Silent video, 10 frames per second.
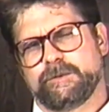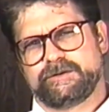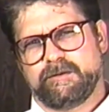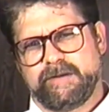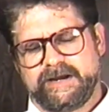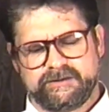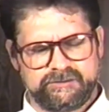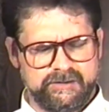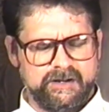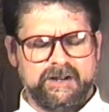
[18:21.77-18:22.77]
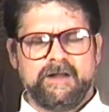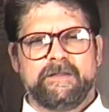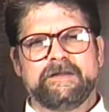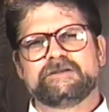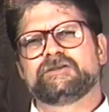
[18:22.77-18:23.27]
do with tomatoes
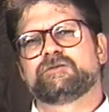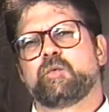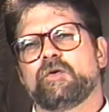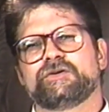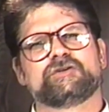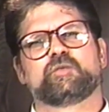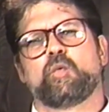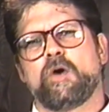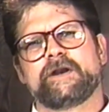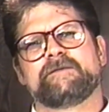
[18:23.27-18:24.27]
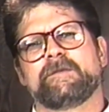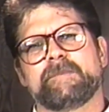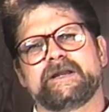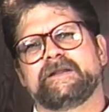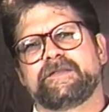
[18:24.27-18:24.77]
this is just one of the
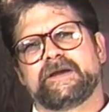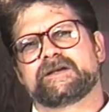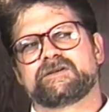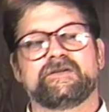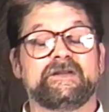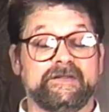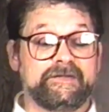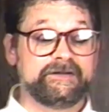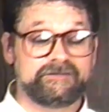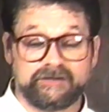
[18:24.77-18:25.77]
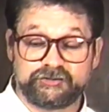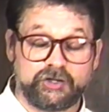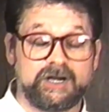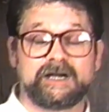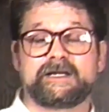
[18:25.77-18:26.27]
many things, and, and this
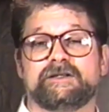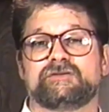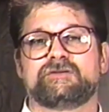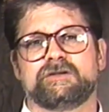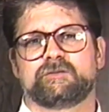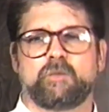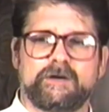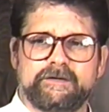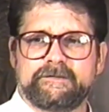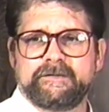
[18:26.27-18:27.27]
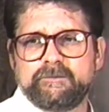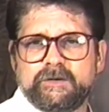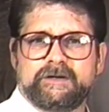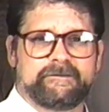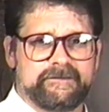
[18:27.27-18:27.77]
shark is just one of the
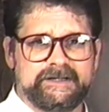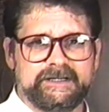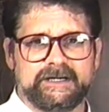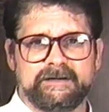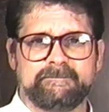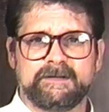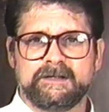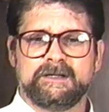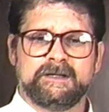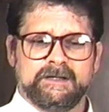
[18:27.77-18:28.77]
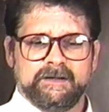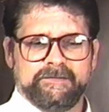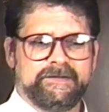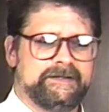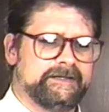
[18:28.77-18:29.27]
one of the uh,
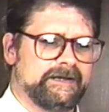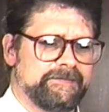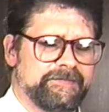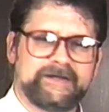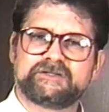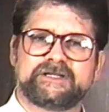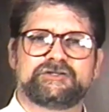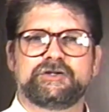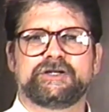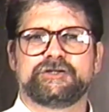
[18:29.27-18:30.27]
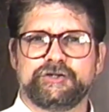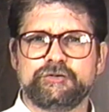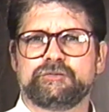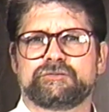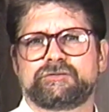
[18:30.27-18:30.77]
the uh, things that you can
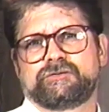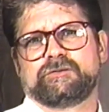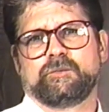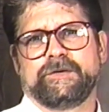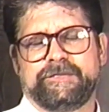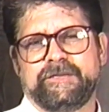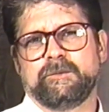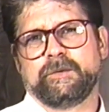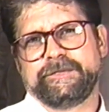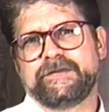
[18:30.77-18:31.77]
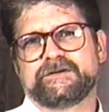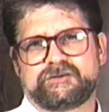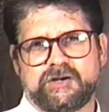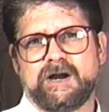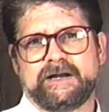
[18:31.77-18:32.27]
use with, with this
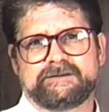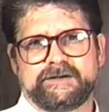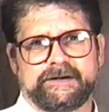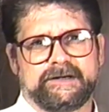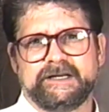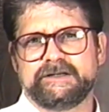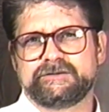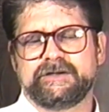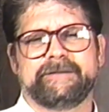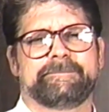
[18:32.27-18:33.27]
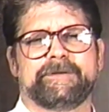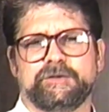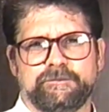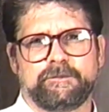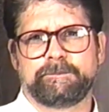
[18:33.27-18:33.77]
sauce here. It is a
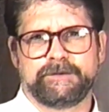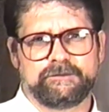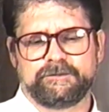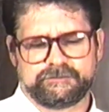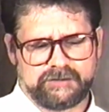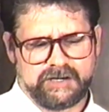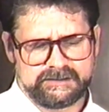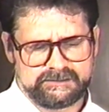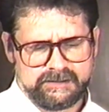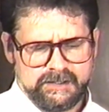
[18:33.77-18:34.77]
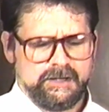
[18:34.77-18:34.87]
beautiful, beautiful sauce.